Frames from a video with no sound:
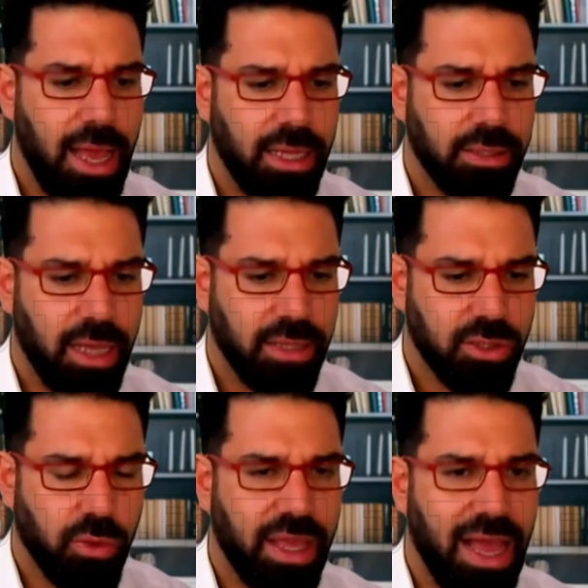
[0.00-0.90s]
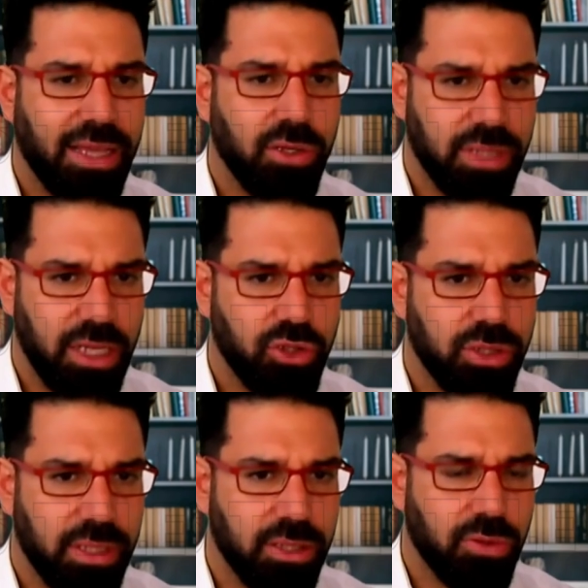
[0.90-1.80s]
And so the
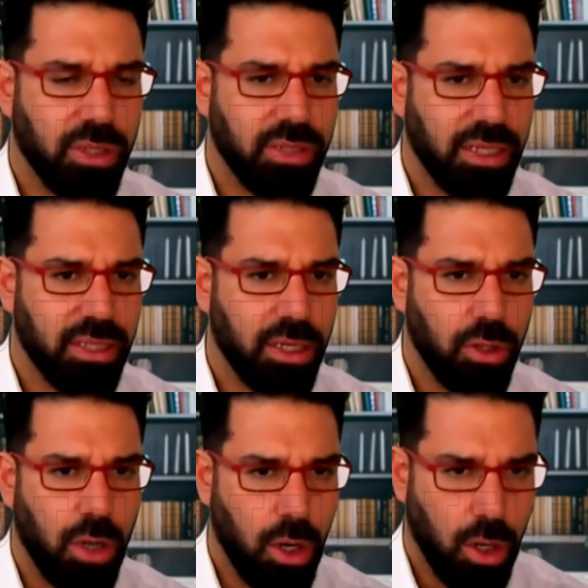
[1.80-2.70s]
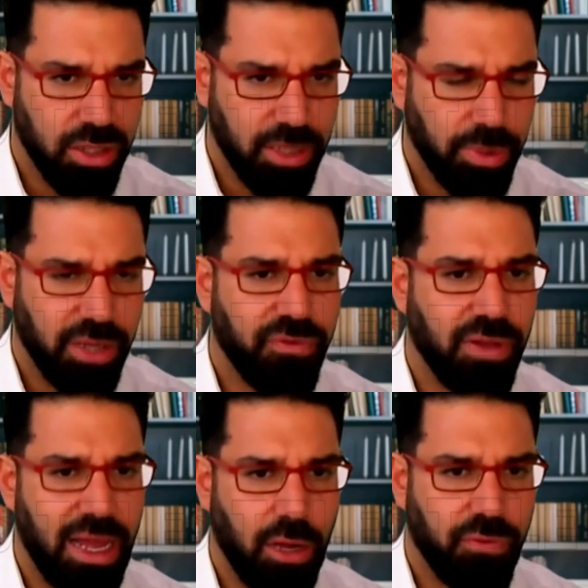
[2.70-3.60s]
accusations that Israel does that are simply
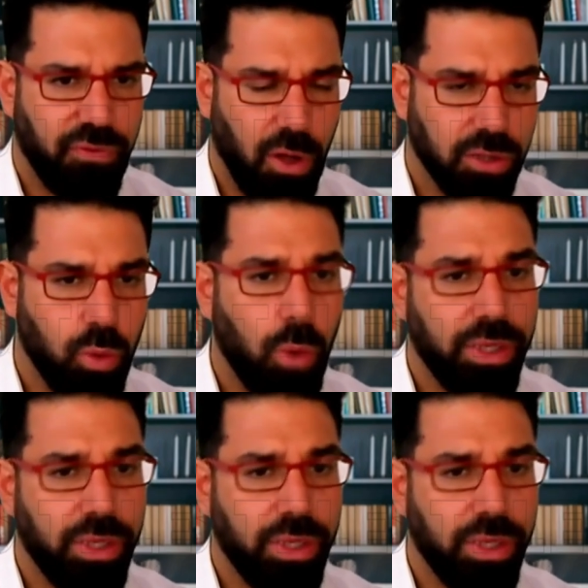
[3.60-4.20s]
flat out false.